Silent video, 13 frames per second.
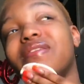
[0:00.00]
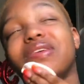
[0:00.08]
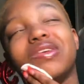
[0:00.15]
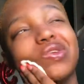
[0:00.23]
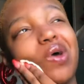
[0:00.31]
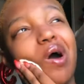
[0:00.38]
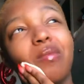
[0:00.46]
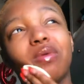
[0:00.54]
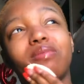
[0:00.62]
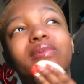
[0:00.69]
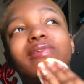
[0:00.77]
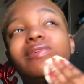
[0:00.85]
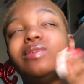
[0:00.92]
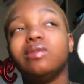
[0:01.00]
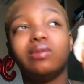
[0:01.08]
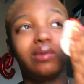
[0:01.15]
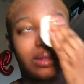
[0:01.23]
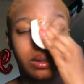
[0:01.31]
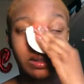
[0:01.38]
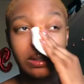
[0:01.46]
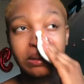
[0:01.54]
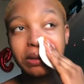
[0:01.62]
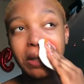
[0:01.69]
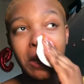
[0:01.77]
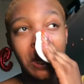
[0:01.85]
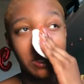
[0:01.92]
I just can't be bothered to do all the
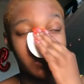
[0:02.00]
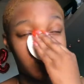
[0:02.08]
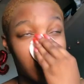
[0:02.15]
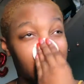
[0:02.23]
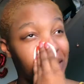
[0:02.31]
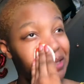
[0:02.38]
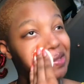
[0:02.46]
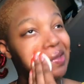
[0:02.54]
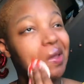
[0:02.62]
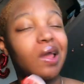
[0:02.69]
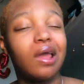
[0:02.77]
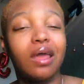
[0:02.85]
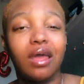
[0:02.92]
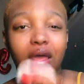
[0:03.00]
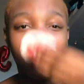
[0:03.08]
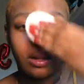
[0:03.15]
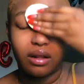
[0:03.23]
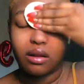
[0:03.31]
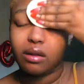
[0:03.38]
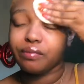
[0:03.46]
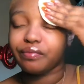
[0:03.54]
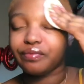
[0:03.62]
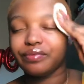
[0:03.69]
dry skin and